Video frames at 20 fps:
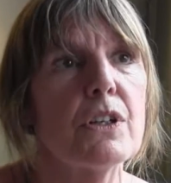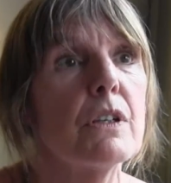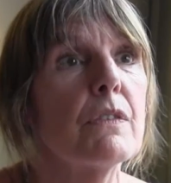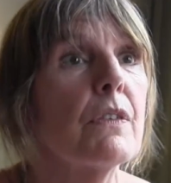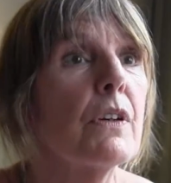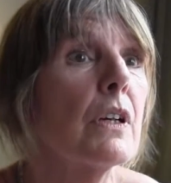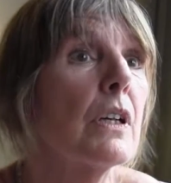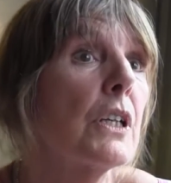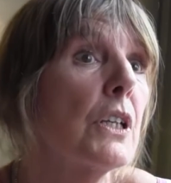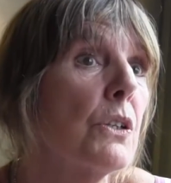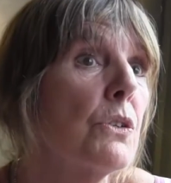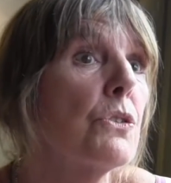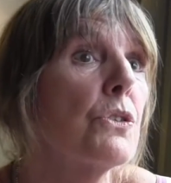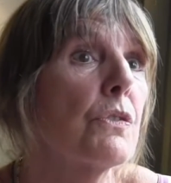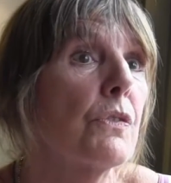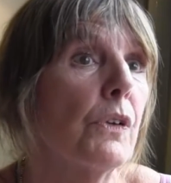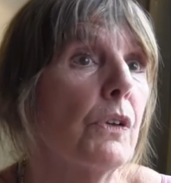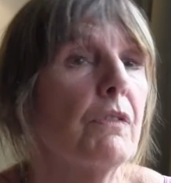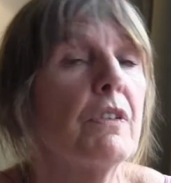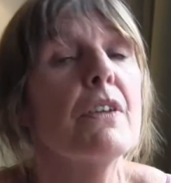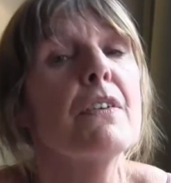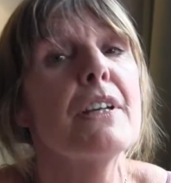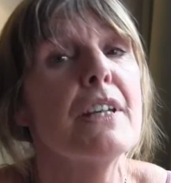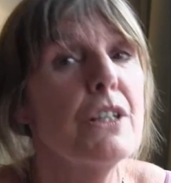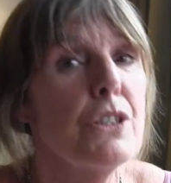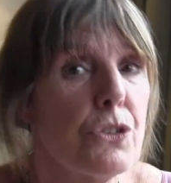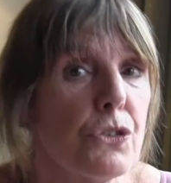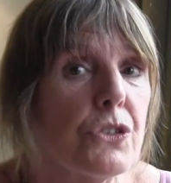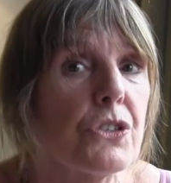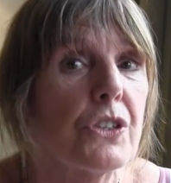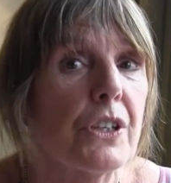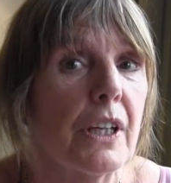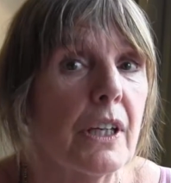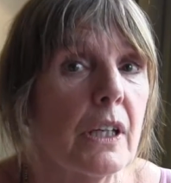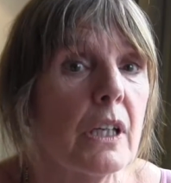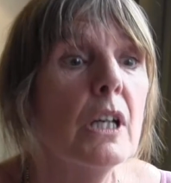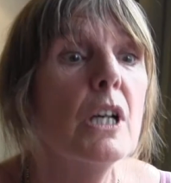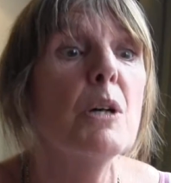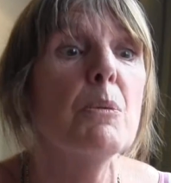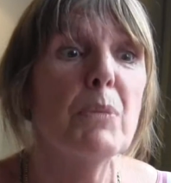very, very useful, very
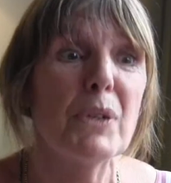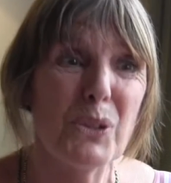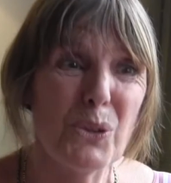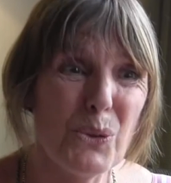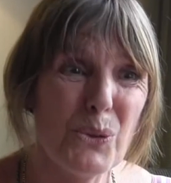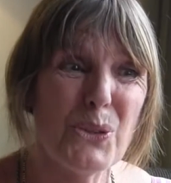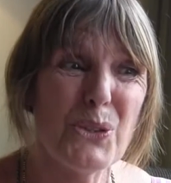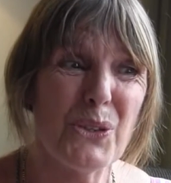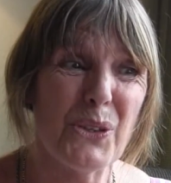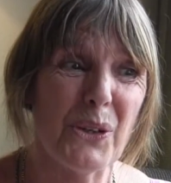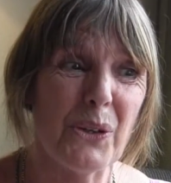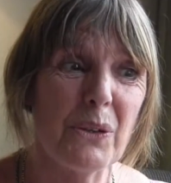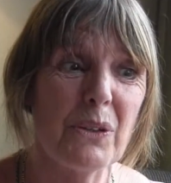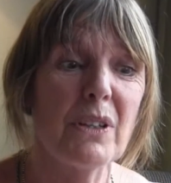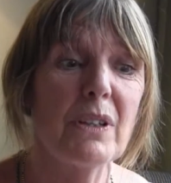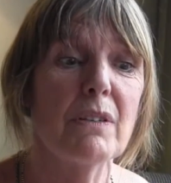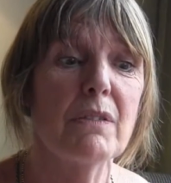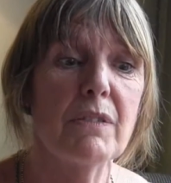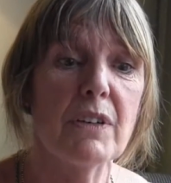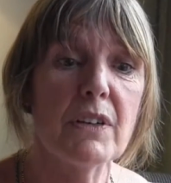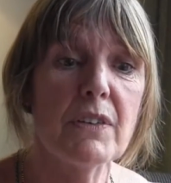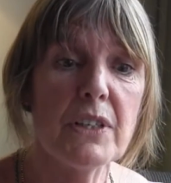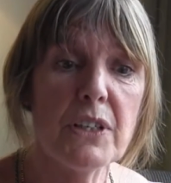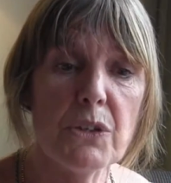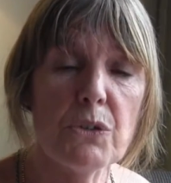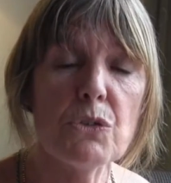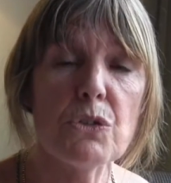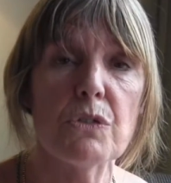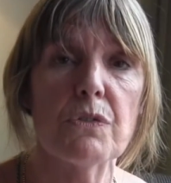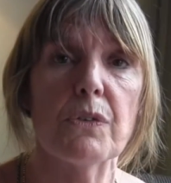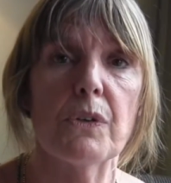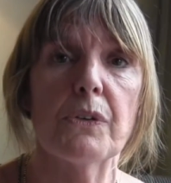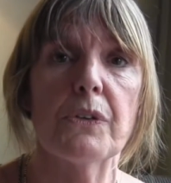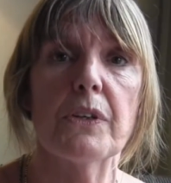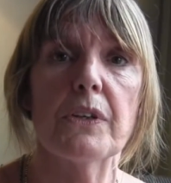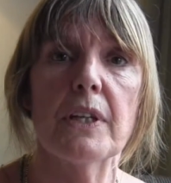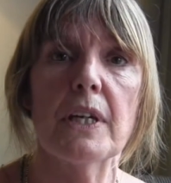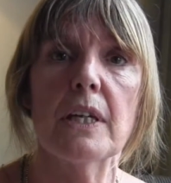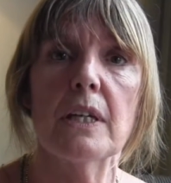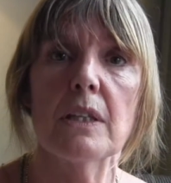interesting, but also very useful
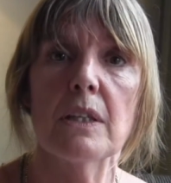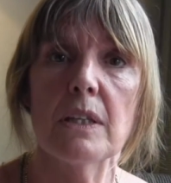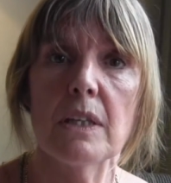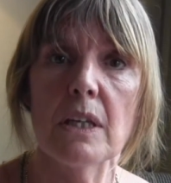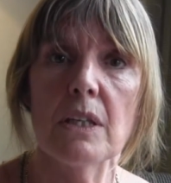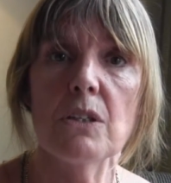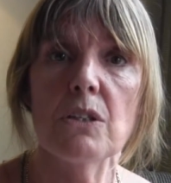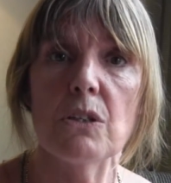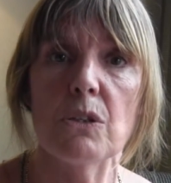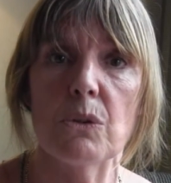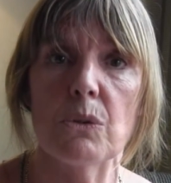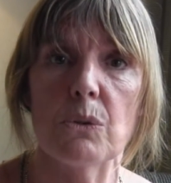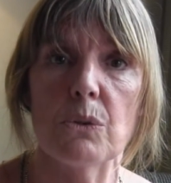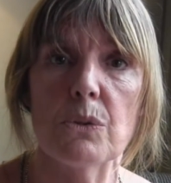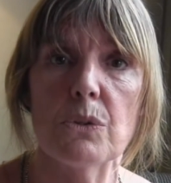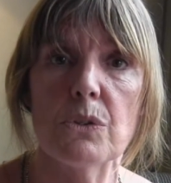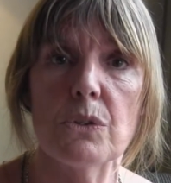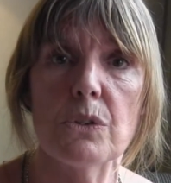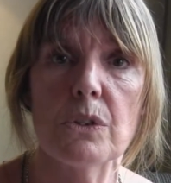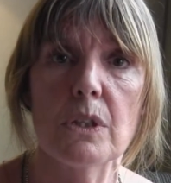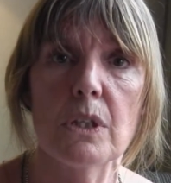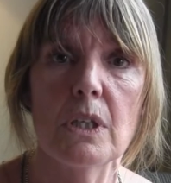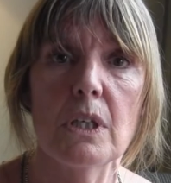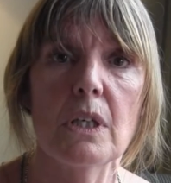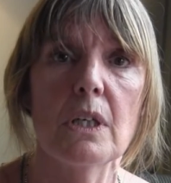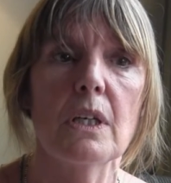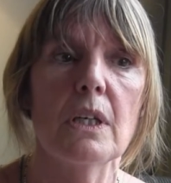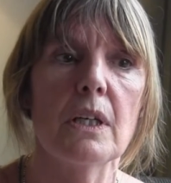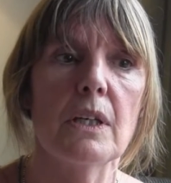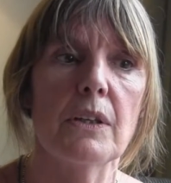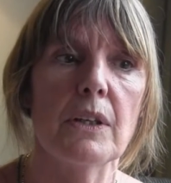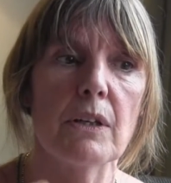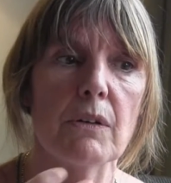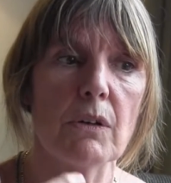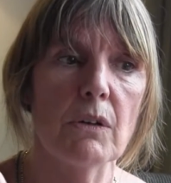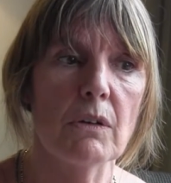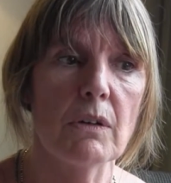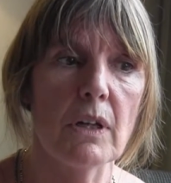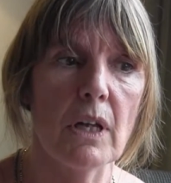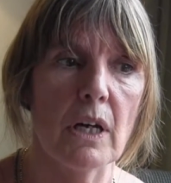that they can then use in their
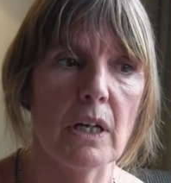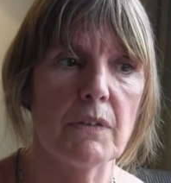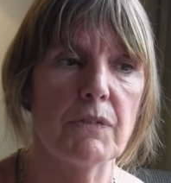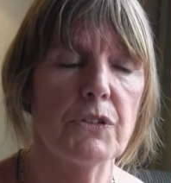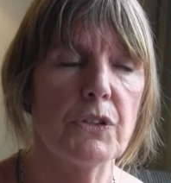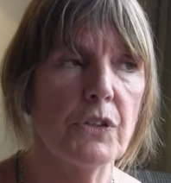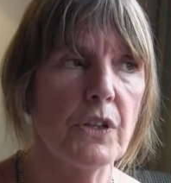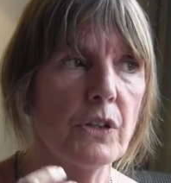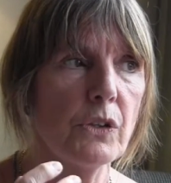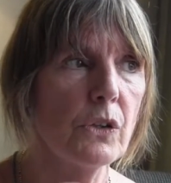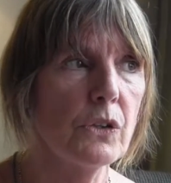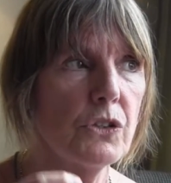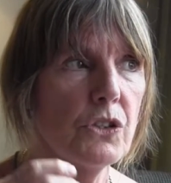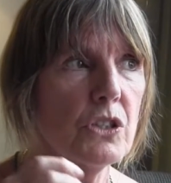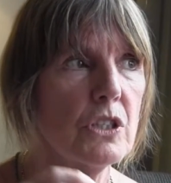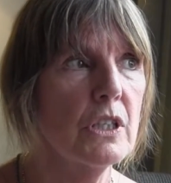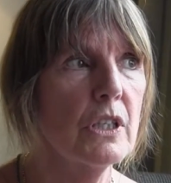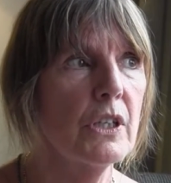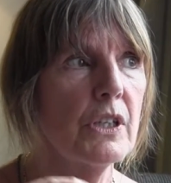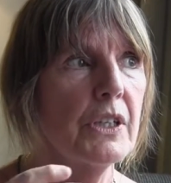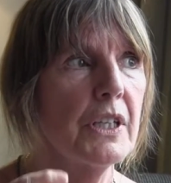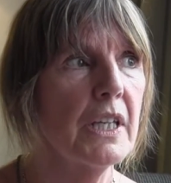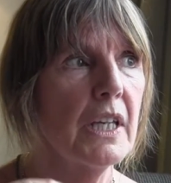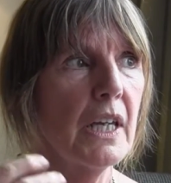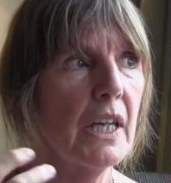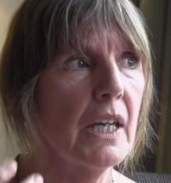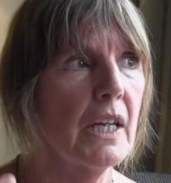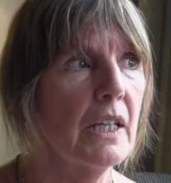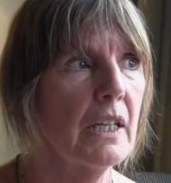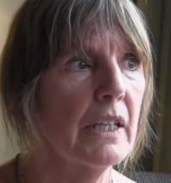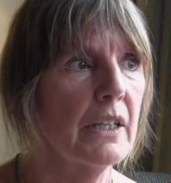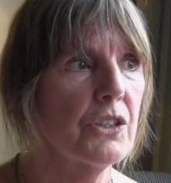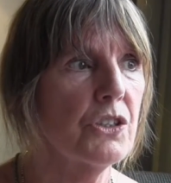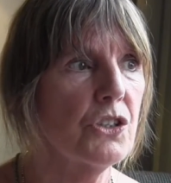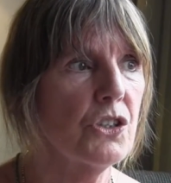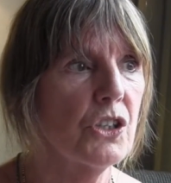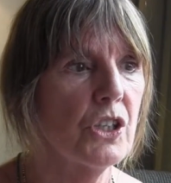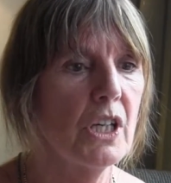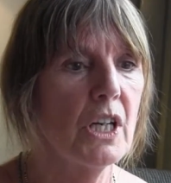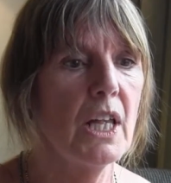own life. So they're not just learning
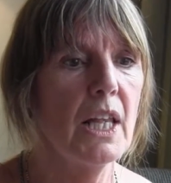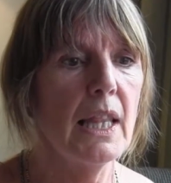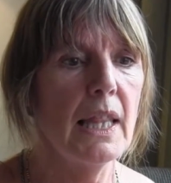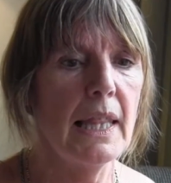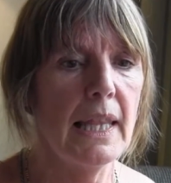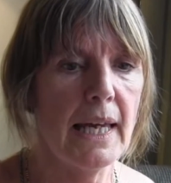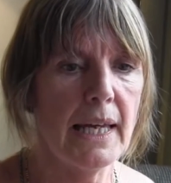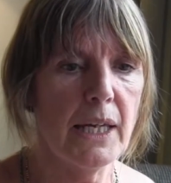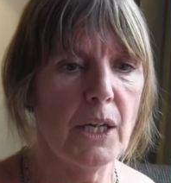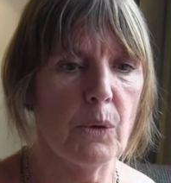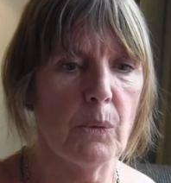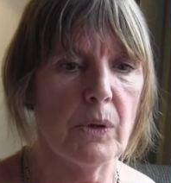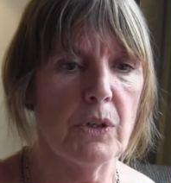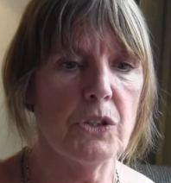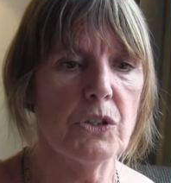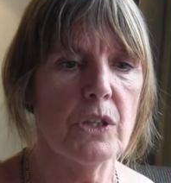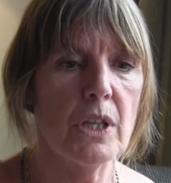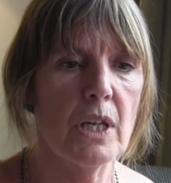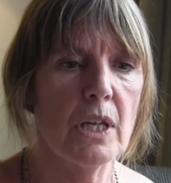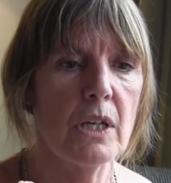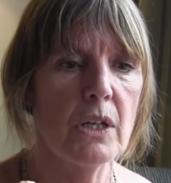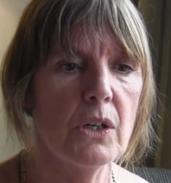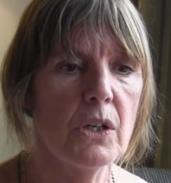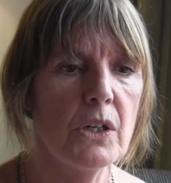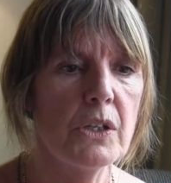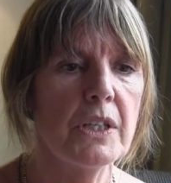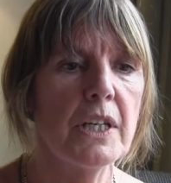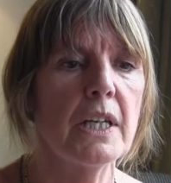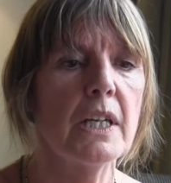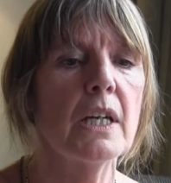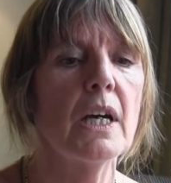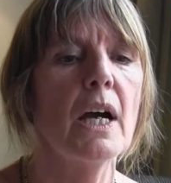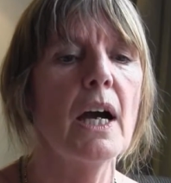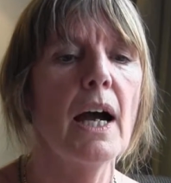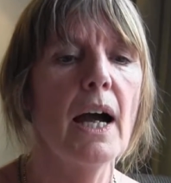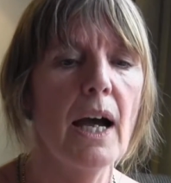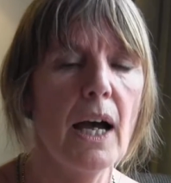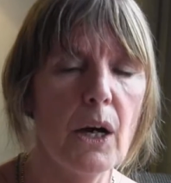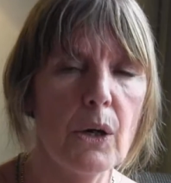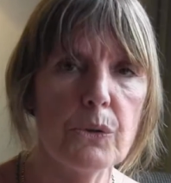English language, they're learning
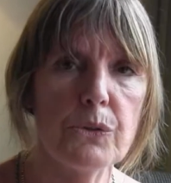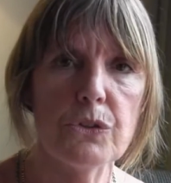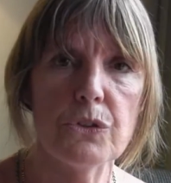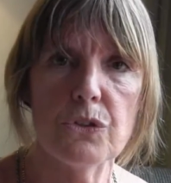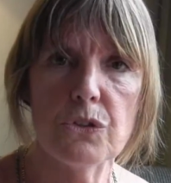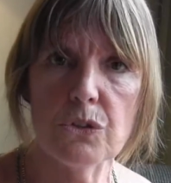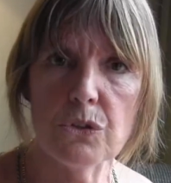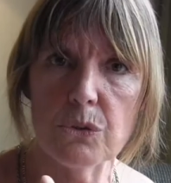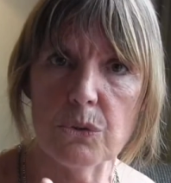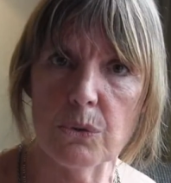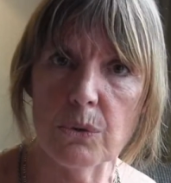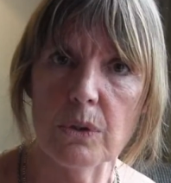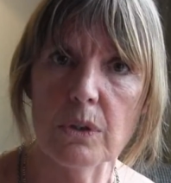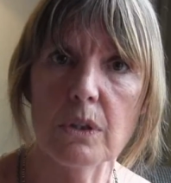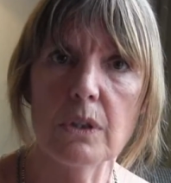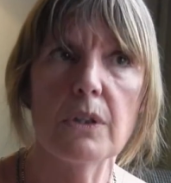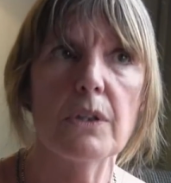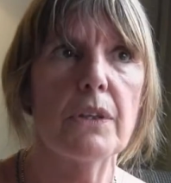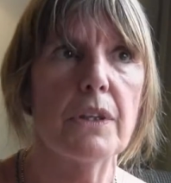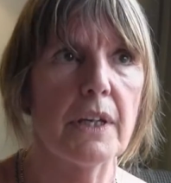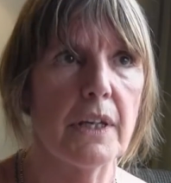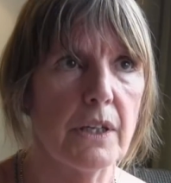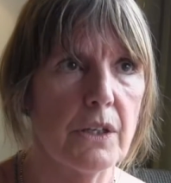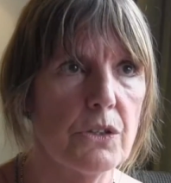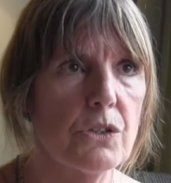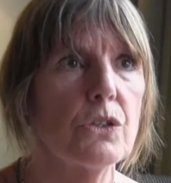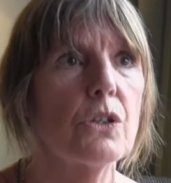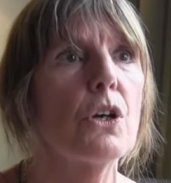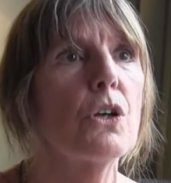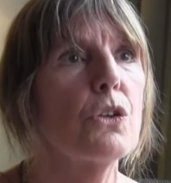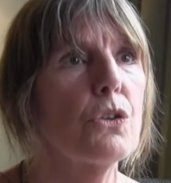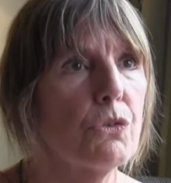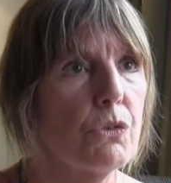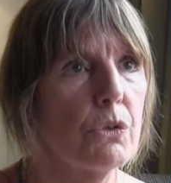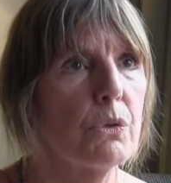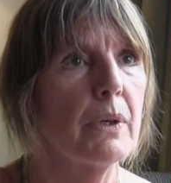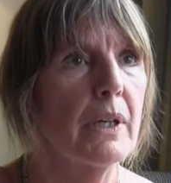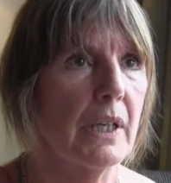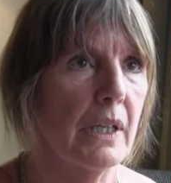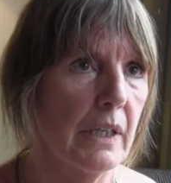how to do things
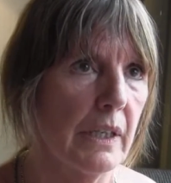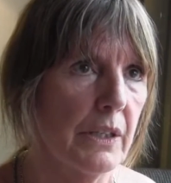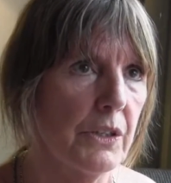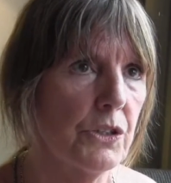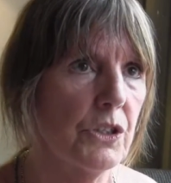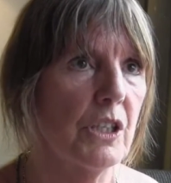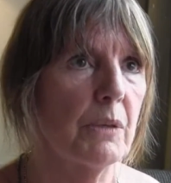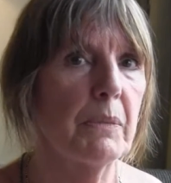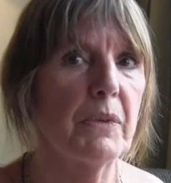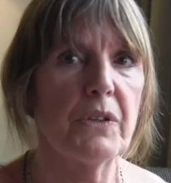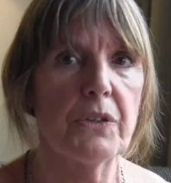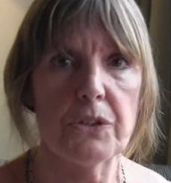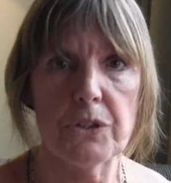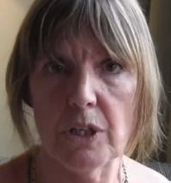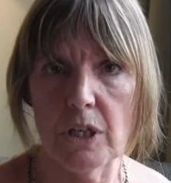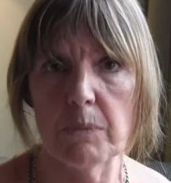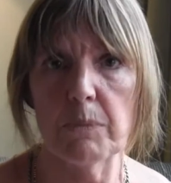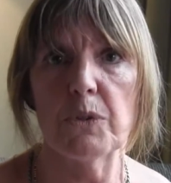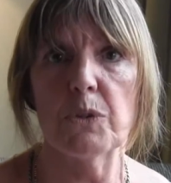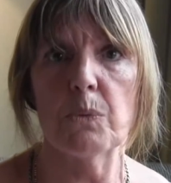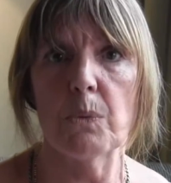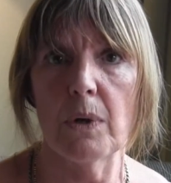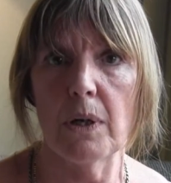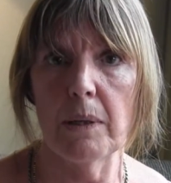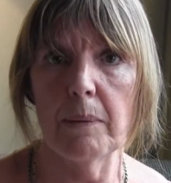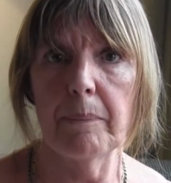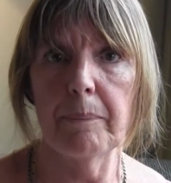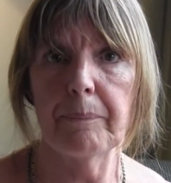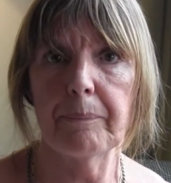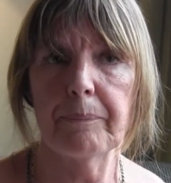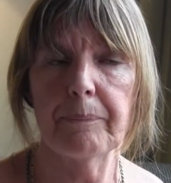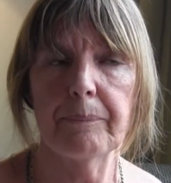through English some of the time as well.